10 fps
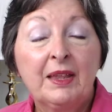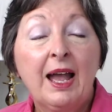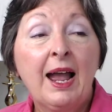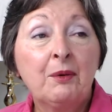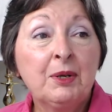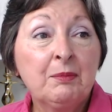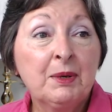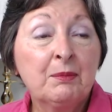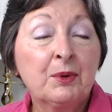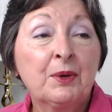I
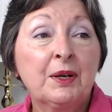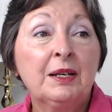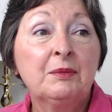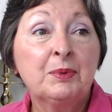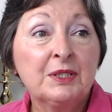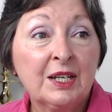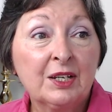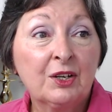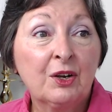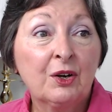remember in
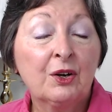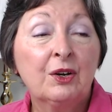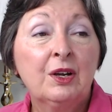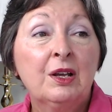particular